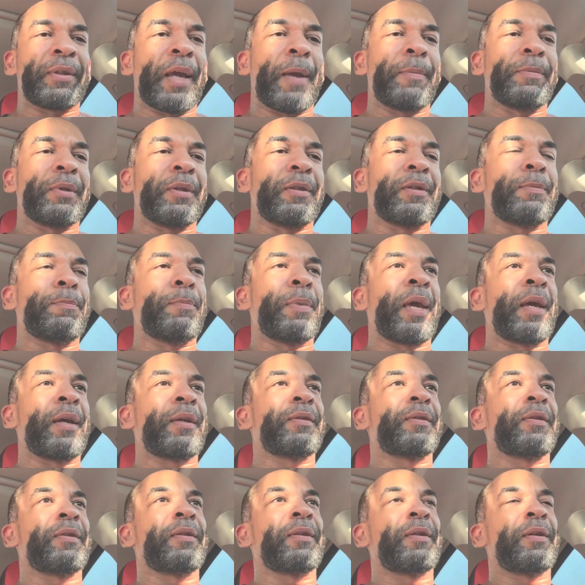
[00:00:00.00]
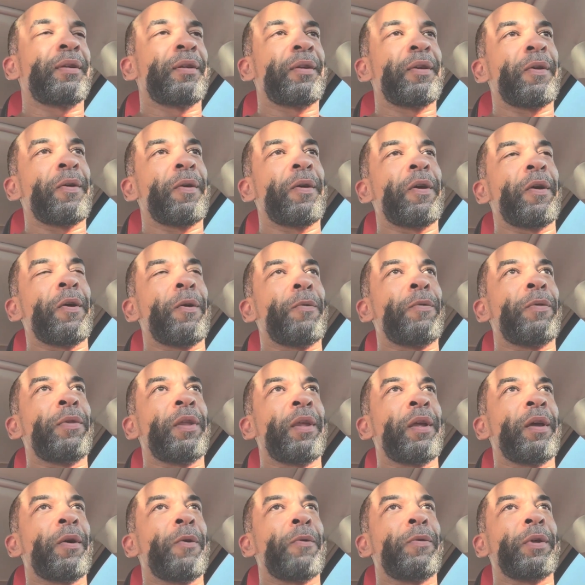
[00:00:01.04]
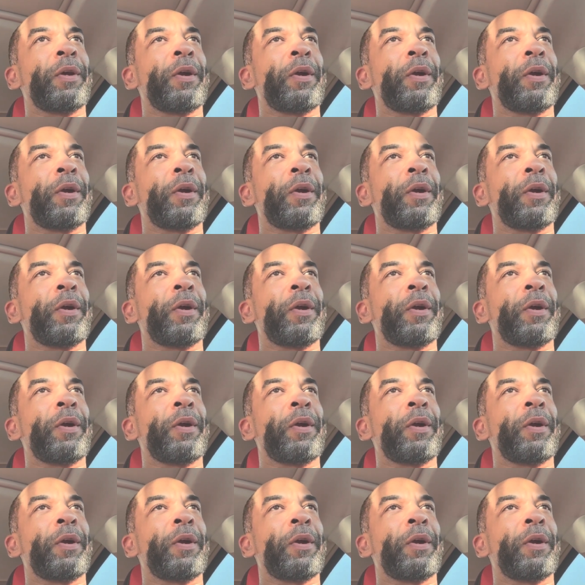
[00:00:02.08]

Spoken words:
types of specs on the